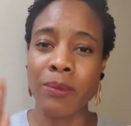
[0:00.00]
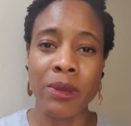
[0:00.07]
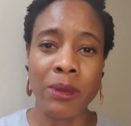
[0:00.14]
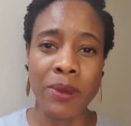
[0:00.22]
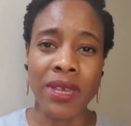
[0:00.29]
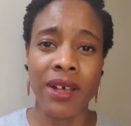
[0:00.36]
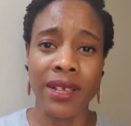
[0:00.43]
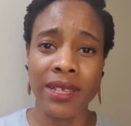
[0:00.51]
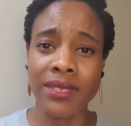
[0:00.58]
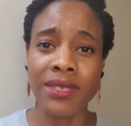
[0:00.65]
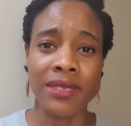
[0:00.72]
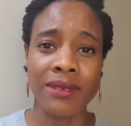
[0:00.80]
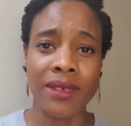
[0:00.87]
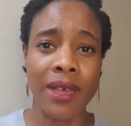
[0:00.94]
because
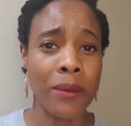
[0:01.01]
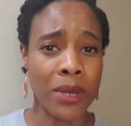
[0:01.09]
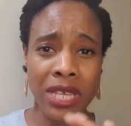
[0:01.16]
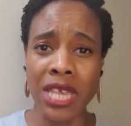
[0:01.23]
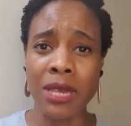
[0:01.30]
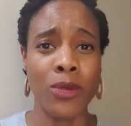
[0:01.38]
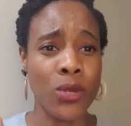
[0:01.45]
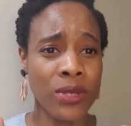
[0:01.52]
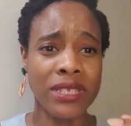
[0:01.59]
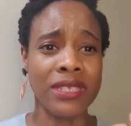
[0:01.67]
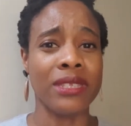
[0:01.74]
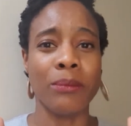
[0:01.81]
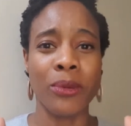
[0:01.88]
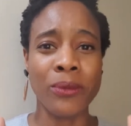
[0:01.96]
I'm going to keep using
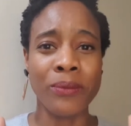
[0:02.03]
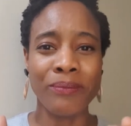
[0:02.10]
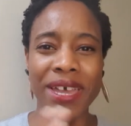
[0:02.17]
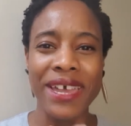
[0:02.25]
simple.